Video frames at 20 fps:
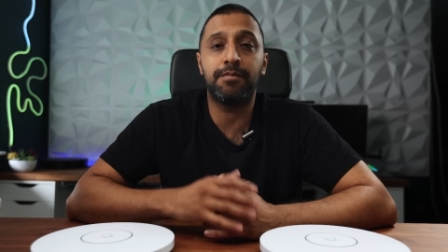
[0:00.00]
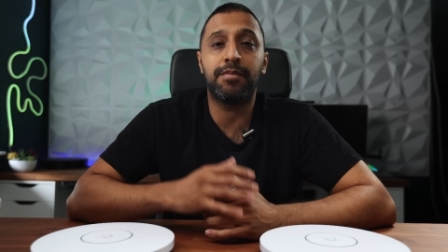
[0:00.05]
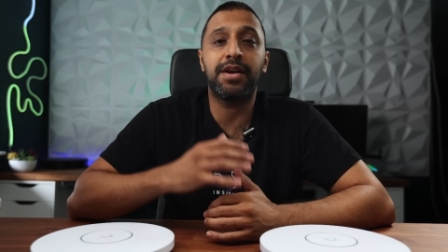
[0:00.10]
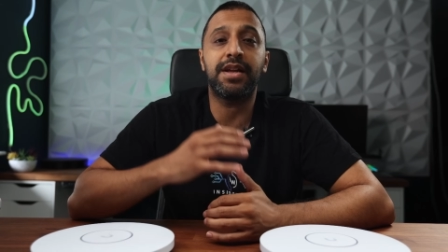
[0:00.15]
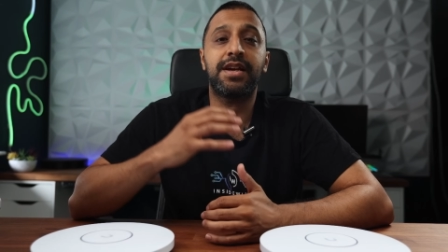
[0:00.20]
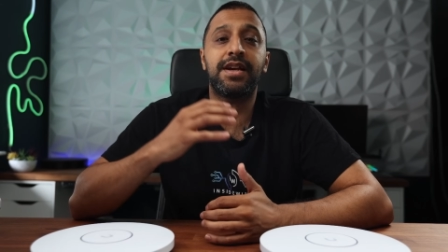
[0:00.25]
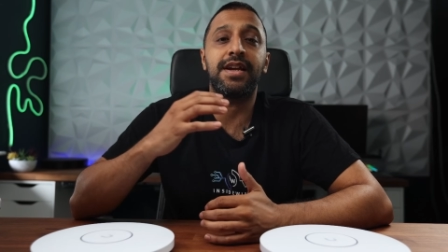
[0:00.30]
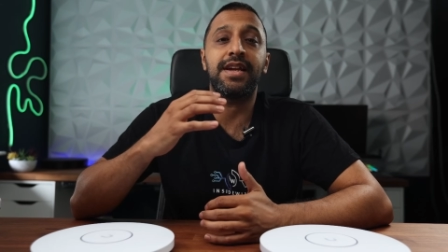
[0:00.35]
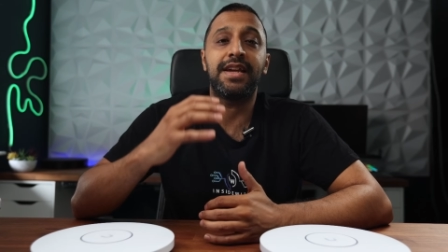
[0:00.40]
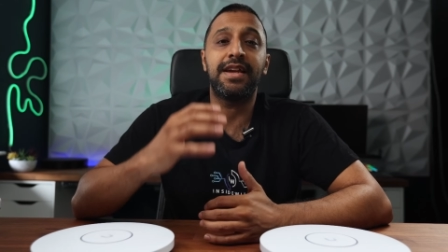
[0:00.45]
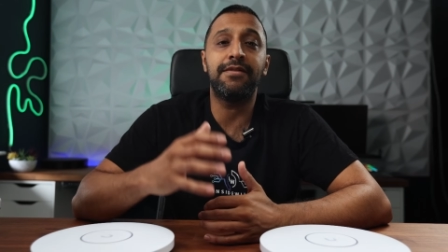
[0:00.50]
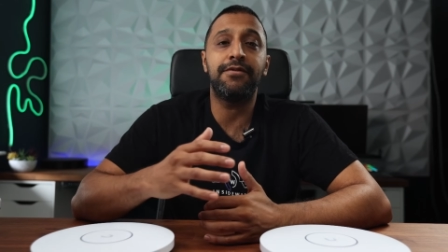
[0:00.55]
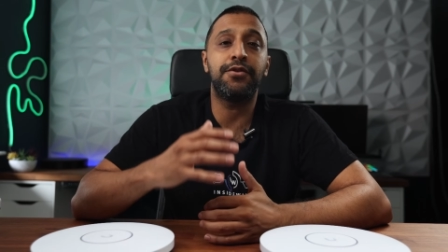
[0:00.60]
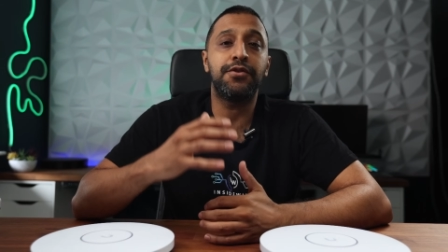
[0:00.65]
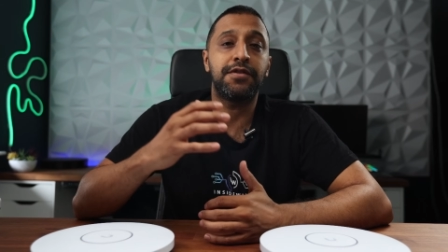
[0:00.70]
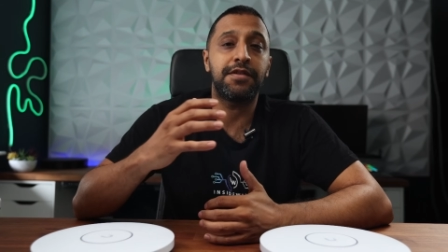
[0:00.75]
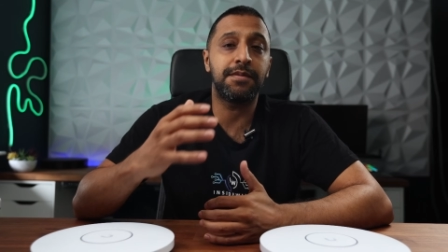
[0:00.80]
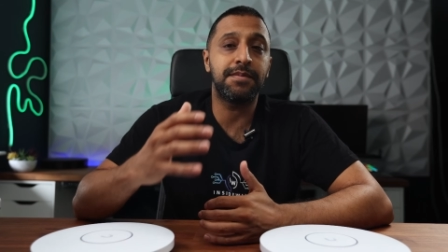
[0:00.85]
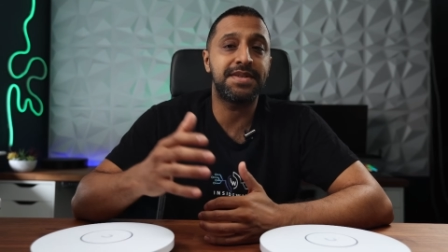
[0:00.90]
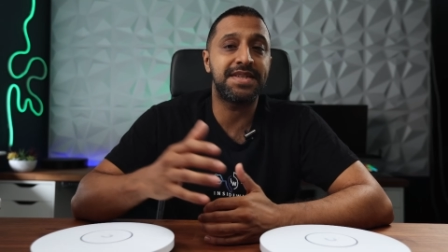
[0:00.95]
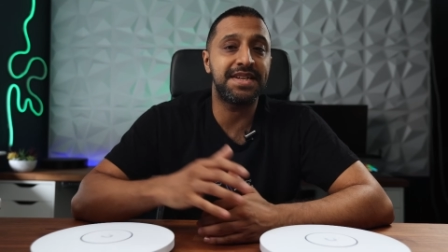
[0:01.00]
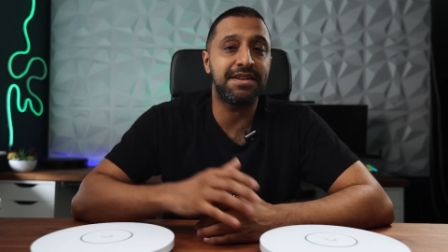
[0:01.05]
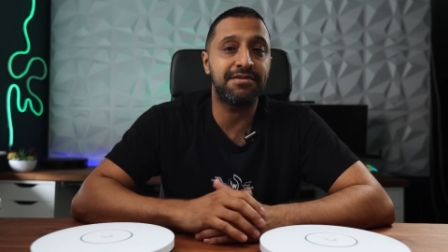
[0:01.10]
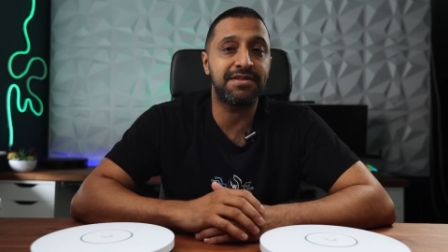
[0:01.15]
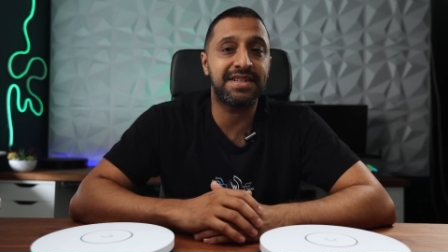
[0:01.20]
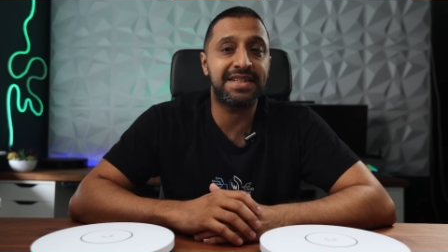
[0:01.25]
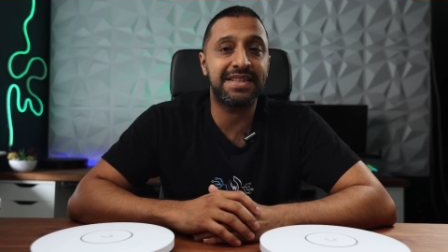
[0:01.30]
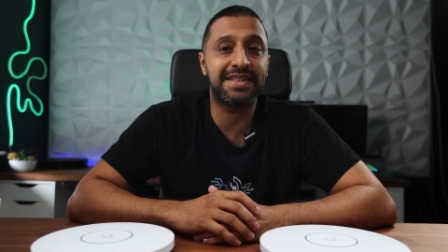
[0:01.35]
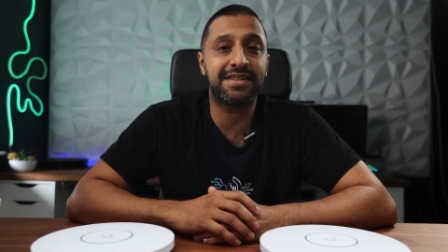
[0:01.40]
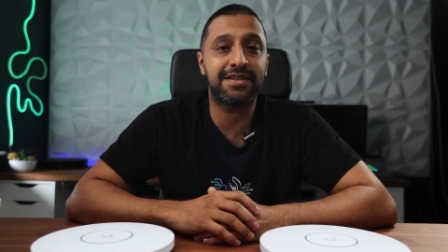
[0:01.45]
but it can give you some
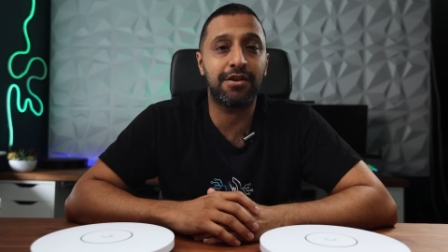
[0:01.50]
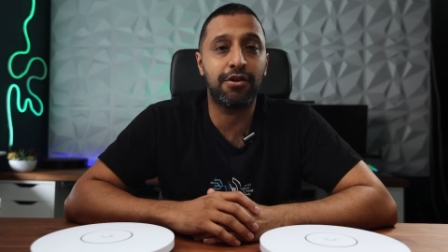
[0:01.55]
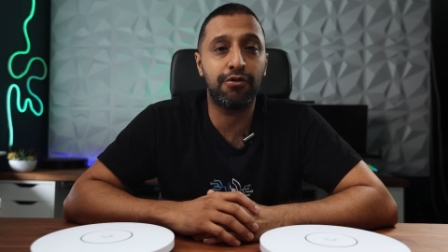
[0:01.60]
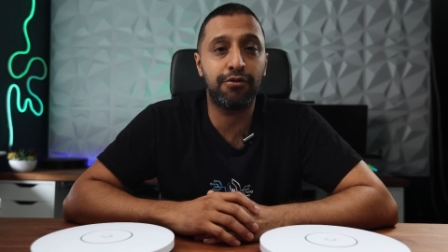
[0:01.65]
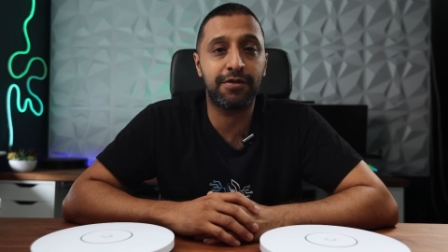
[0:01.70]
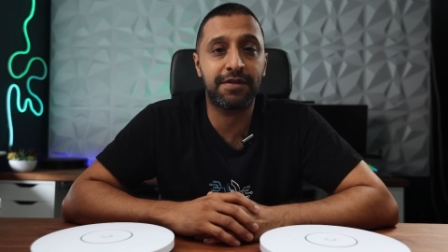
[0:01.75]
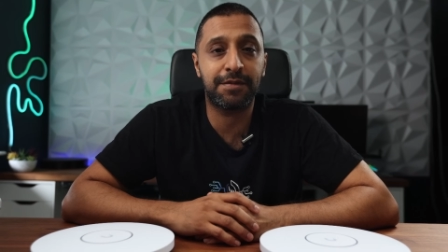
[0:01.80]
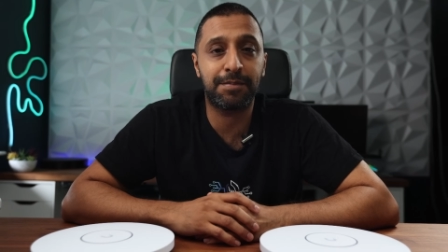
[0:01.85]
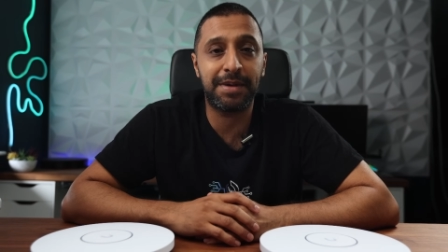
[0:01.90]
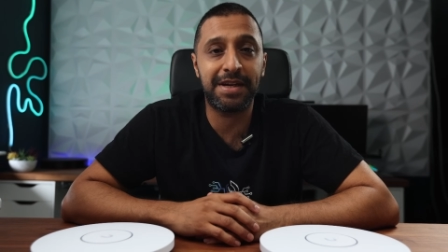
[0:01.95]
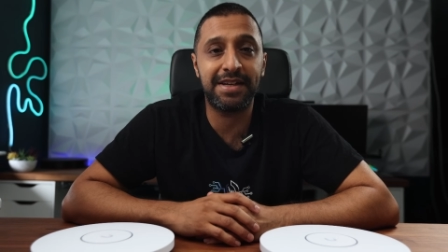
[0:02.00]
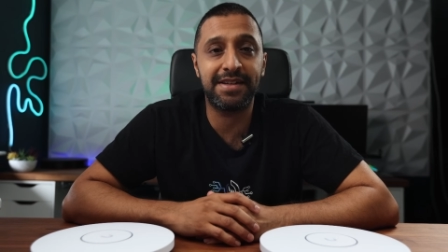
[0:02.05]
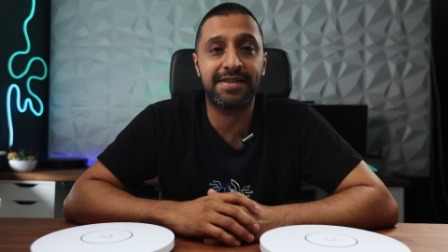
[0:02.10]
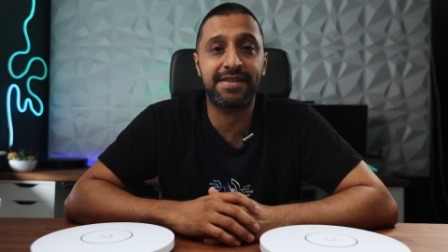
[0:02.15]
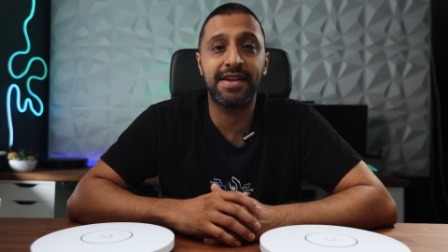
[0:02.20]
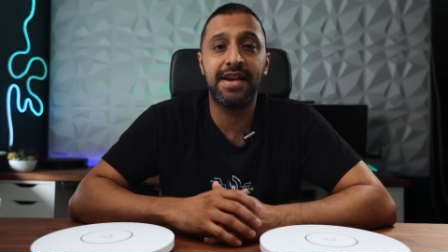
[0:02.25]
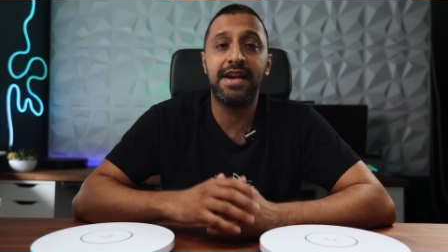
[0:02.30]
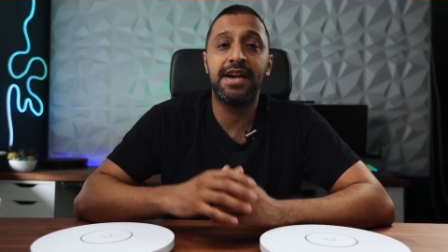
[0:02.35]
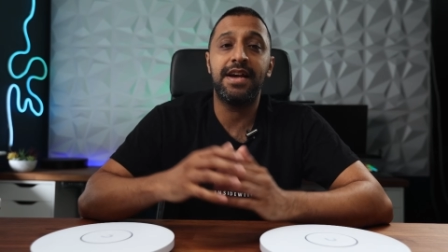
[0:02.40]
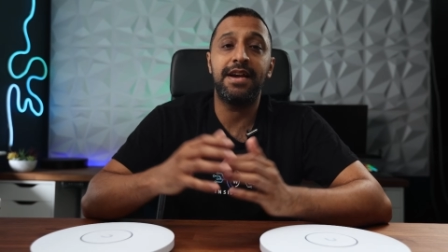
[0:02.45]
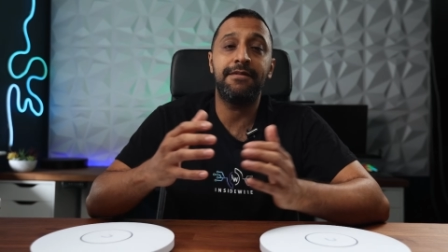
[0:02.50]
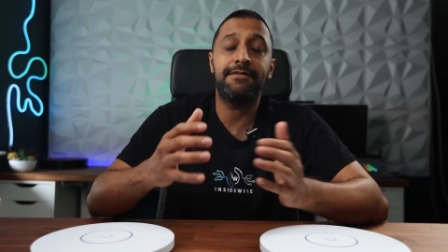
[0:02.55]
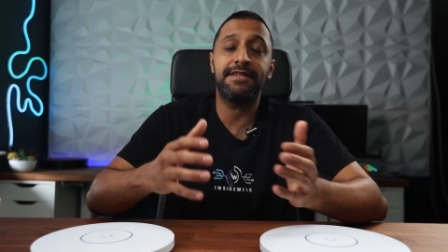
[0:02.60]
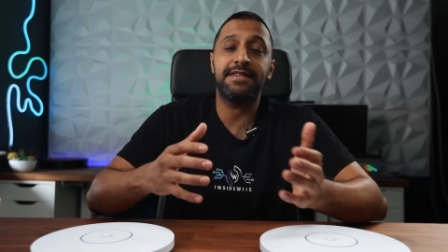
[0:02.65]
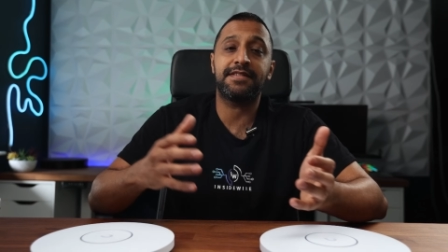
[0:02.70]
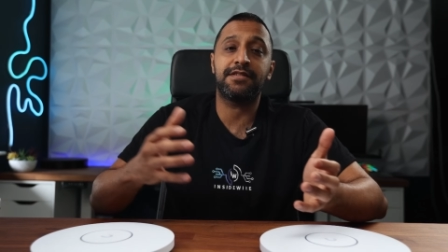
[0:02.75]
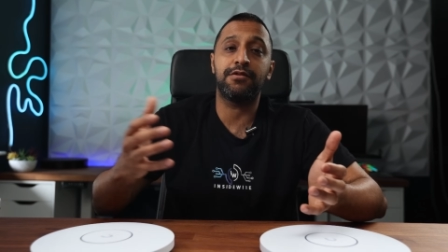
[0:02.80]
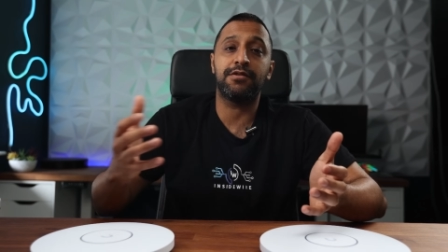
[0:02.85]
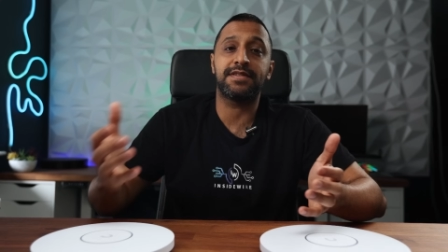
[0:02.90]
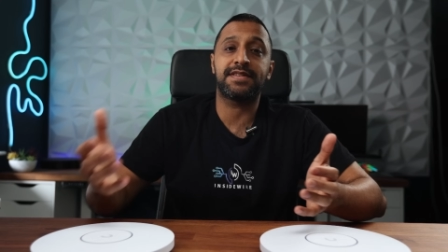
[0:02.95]
seriously slow speeds if
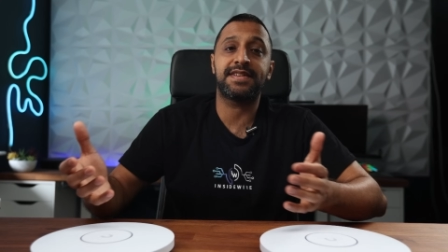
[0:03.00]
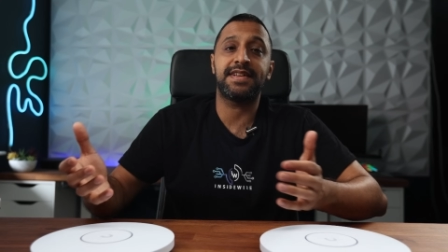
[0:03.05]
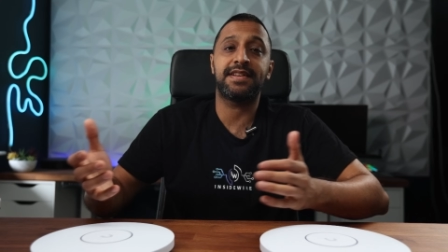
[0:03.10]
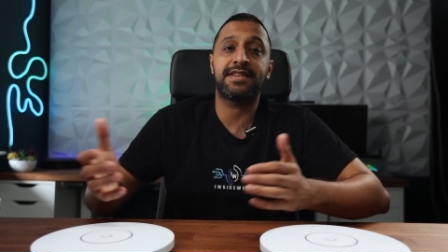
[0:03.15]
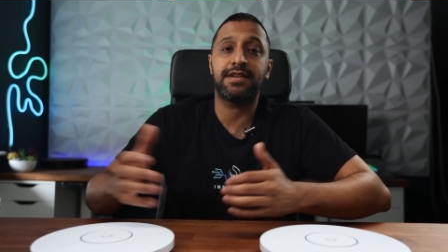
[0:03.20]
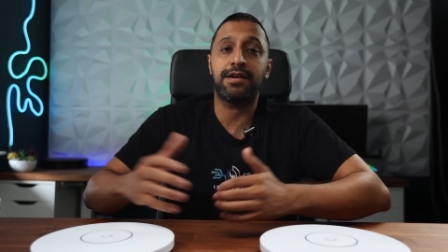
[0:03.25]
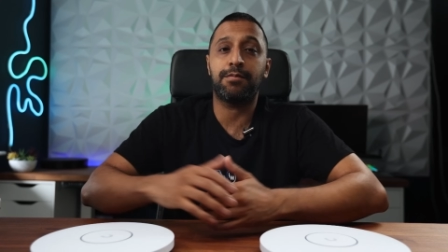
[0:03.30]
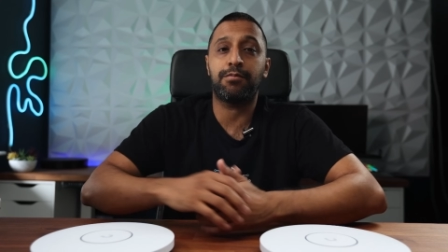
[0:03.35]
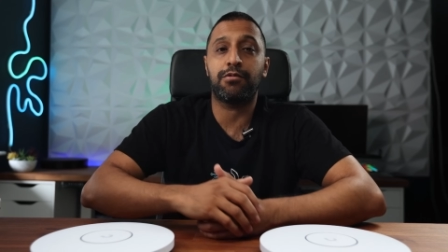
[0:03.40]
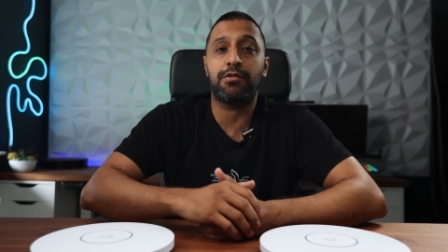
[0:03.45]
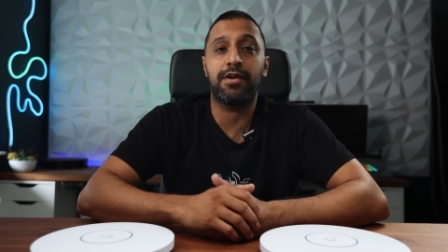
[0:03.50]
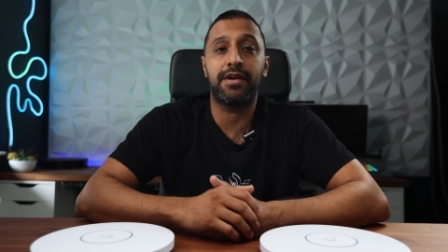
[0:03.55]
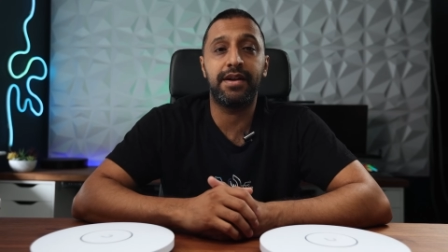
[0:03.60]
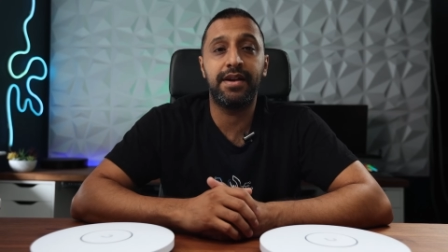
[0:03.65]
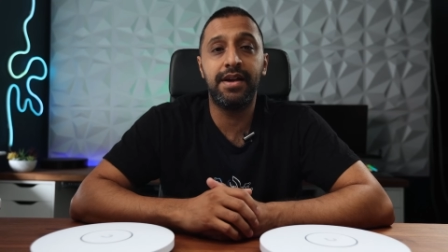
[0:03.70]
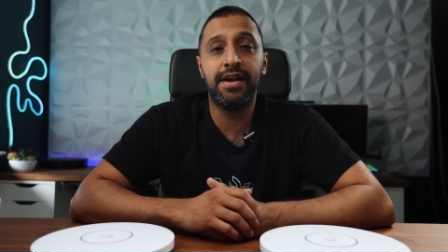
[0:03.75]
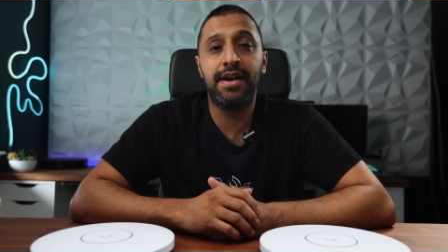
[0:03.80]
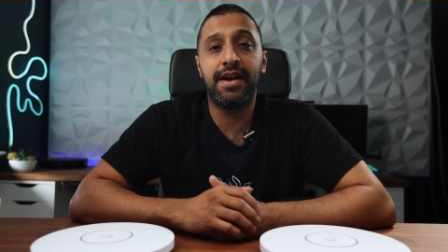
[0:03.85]
it's not set up right.